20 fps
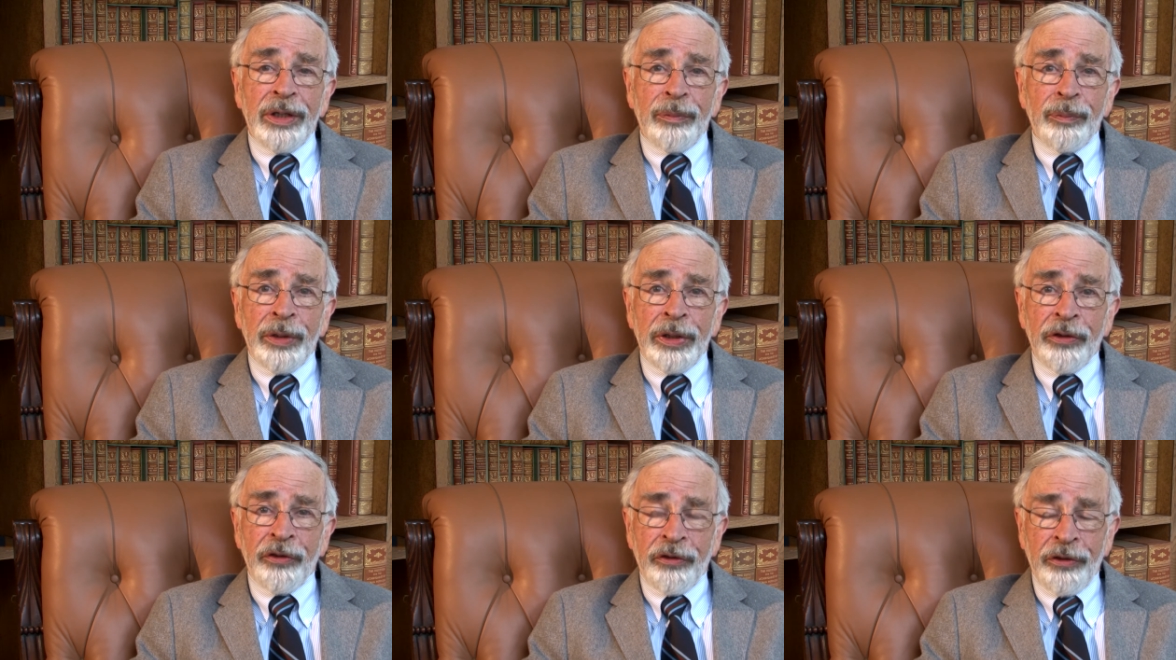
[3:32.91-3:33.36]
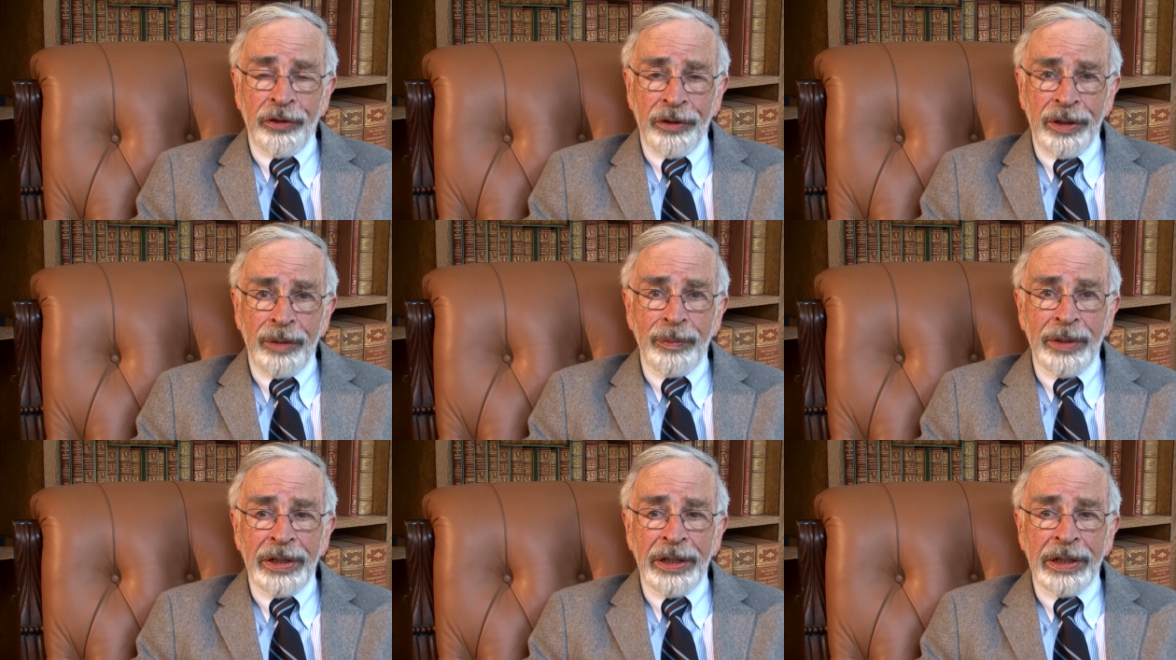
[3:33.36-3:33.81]
Because
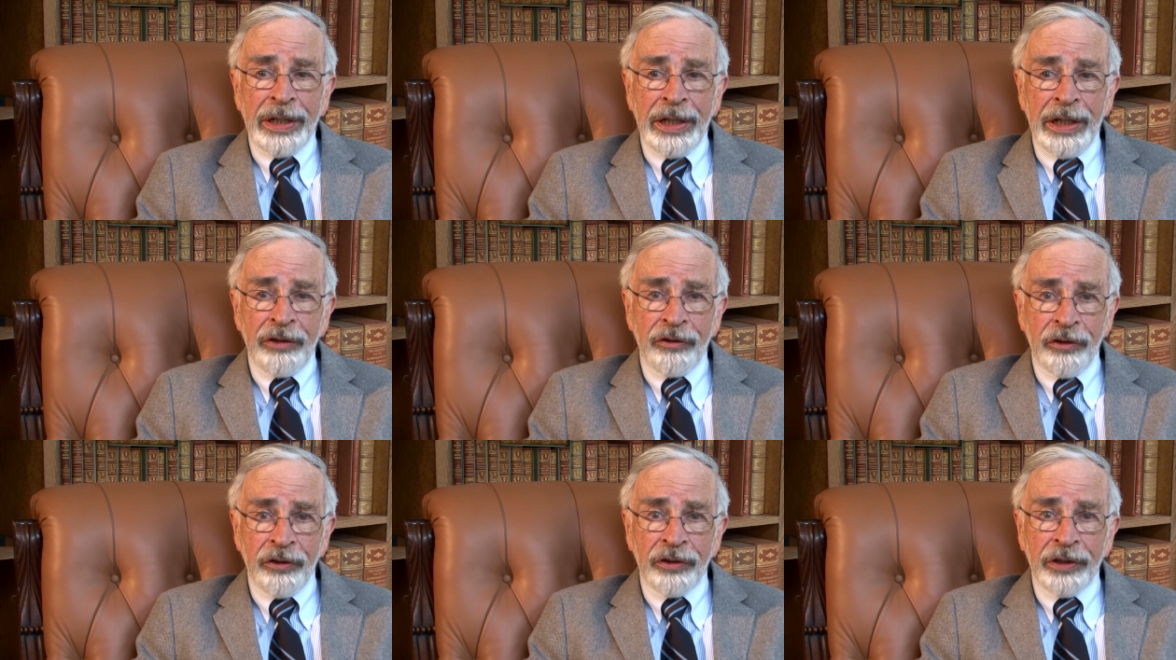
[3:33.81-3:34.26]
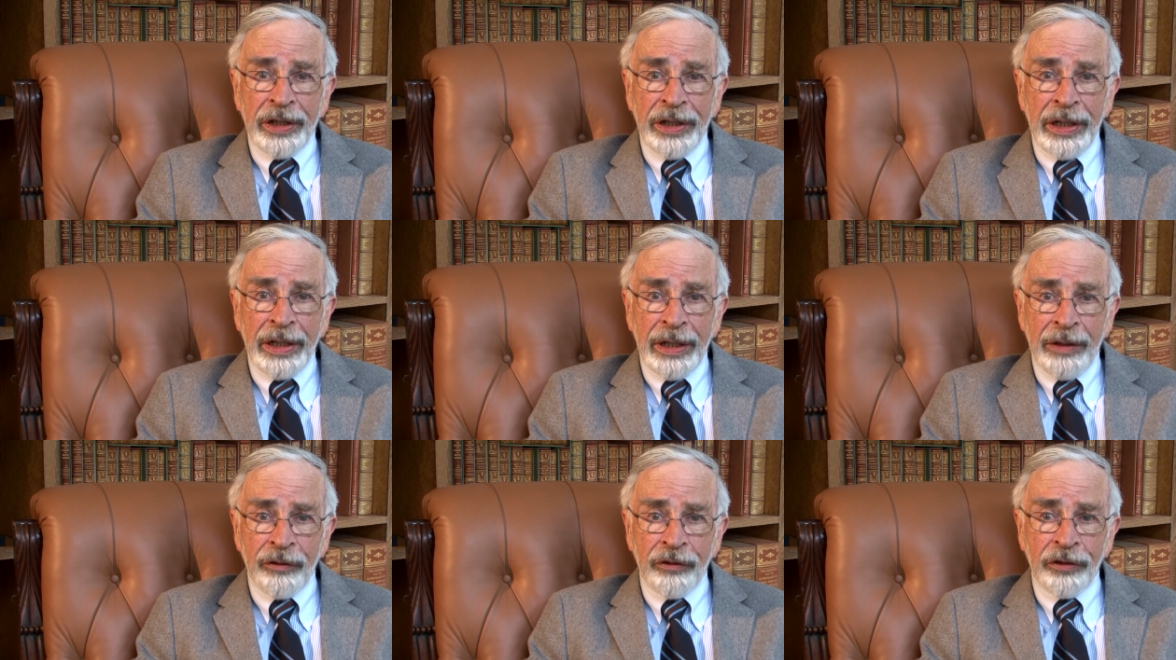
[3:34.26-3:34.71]
certainly medications
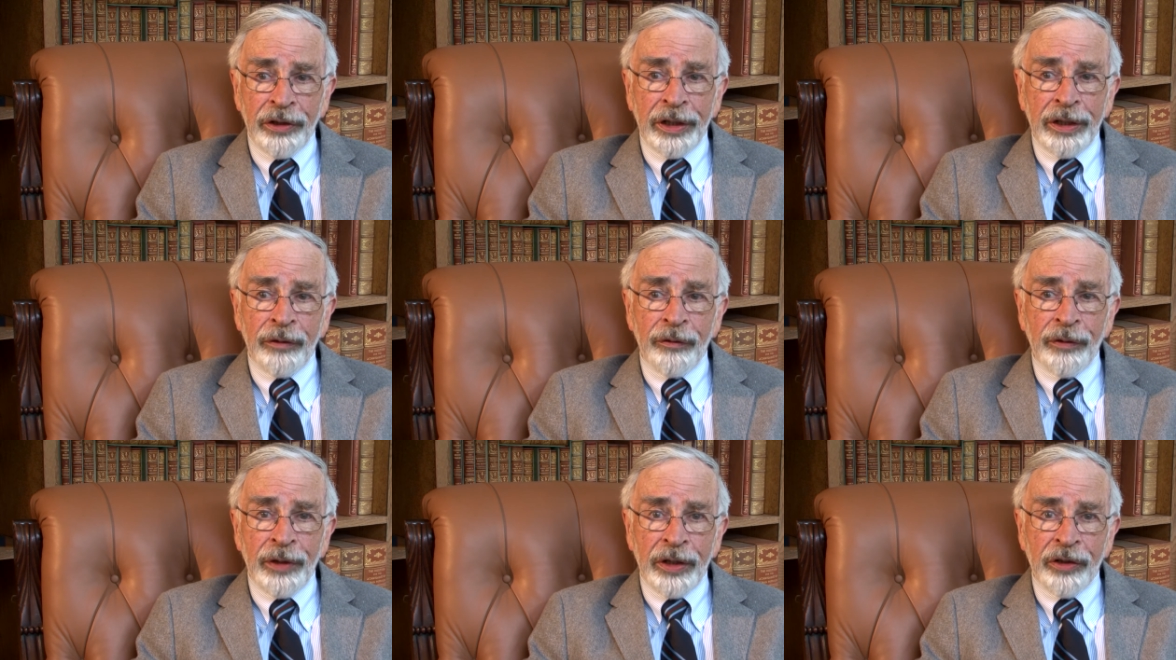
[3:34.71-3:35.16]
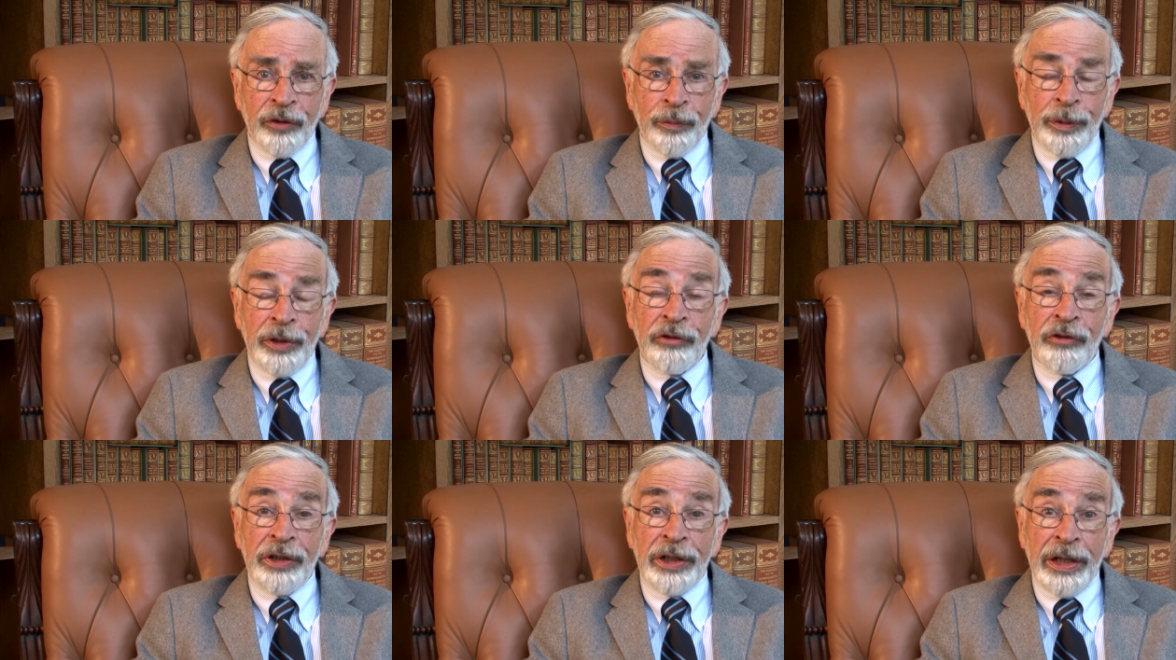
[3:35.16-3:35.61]
can have side effects,
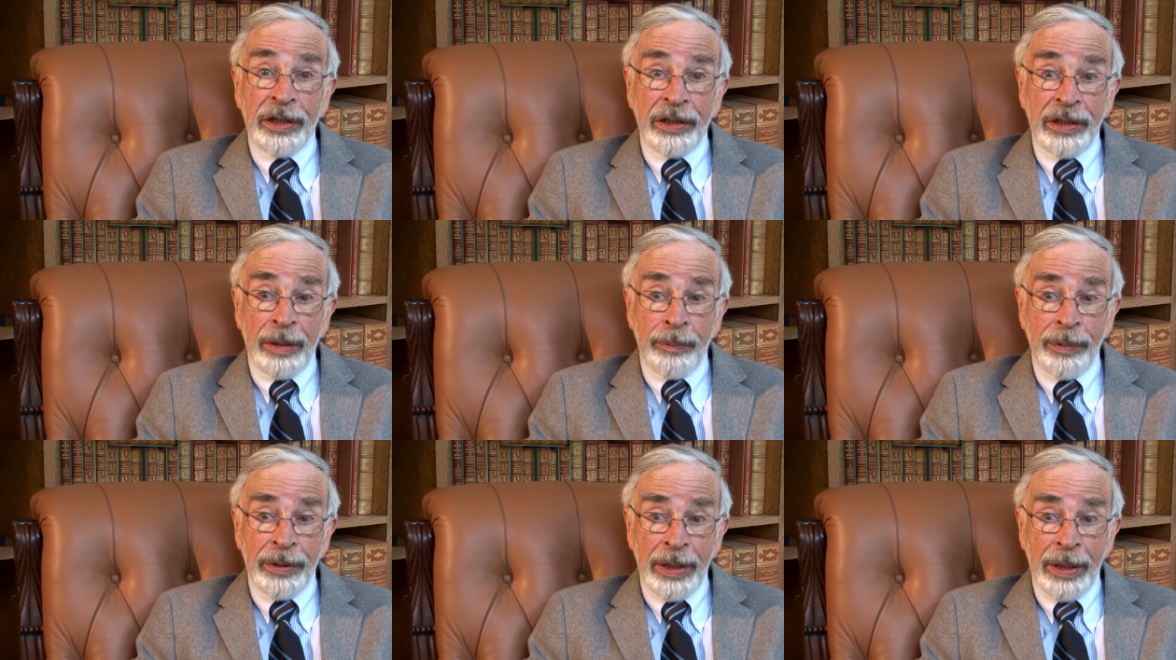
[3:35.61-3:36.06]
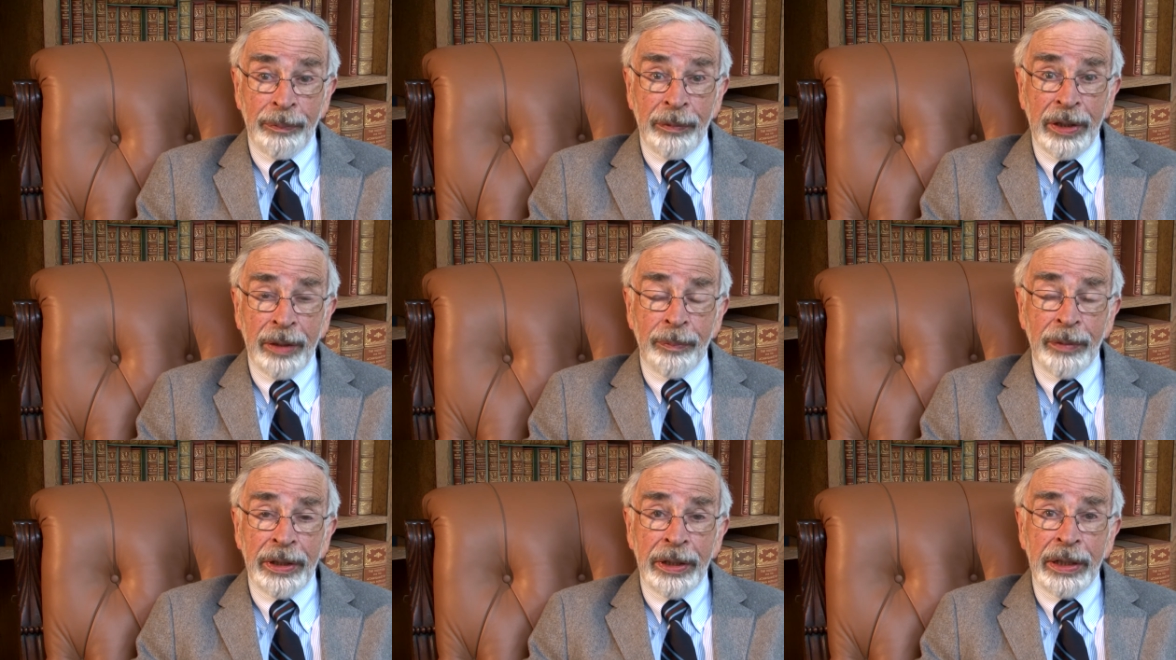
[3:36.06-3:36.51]
especially
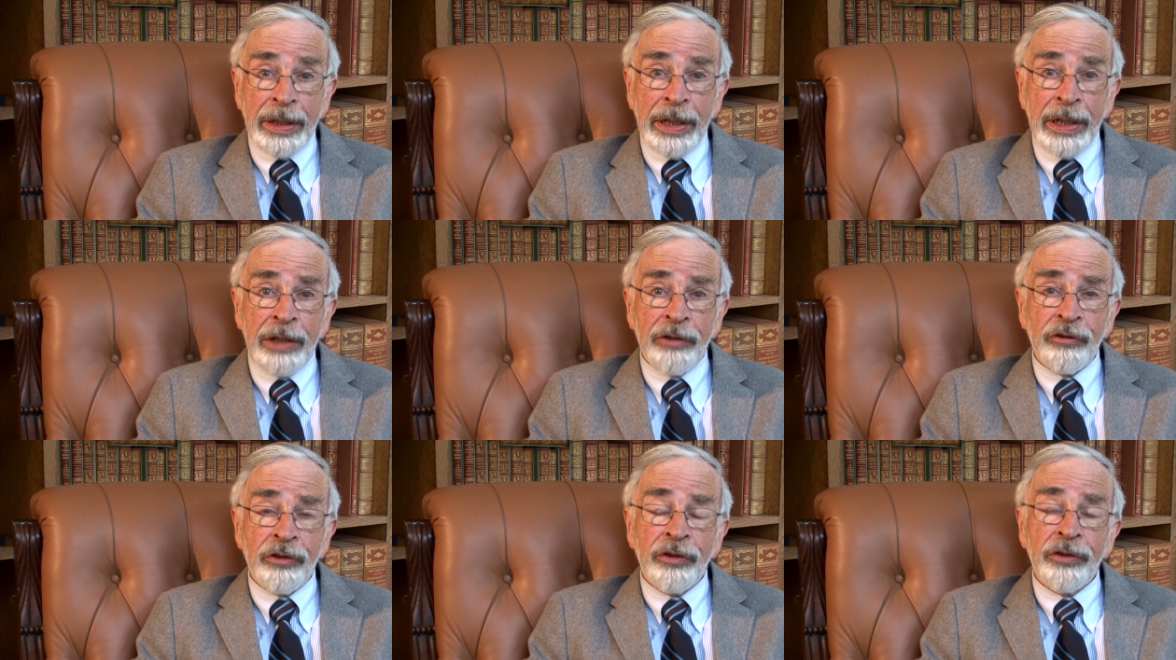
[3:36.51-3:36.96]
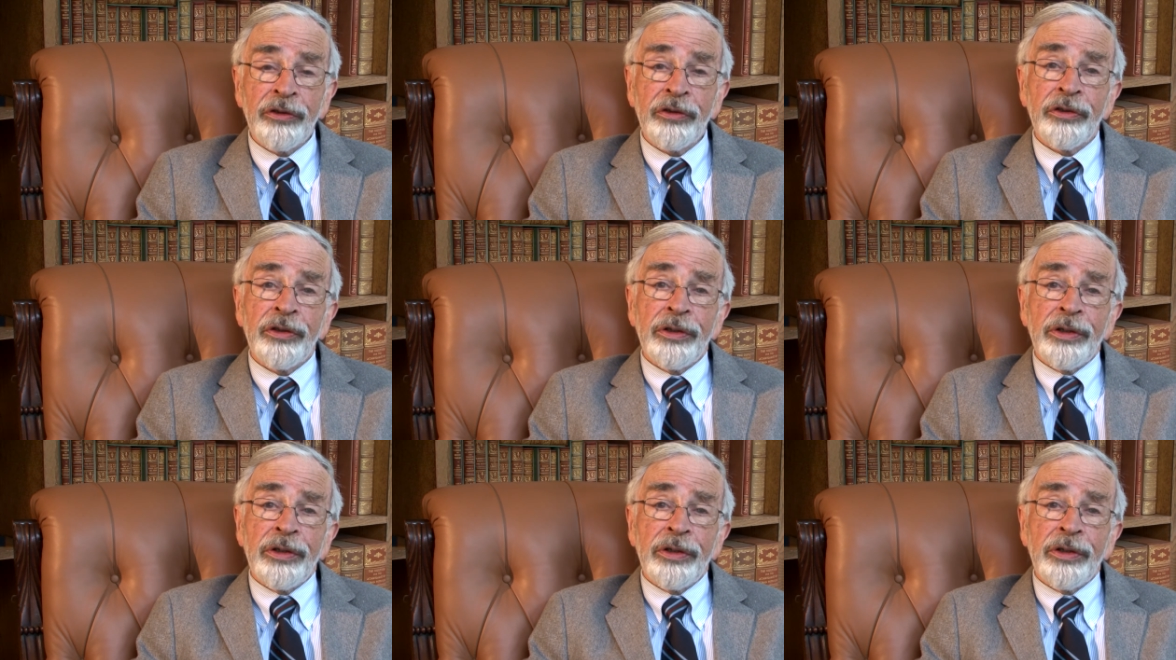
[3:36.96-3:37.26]
antiepileptic medications.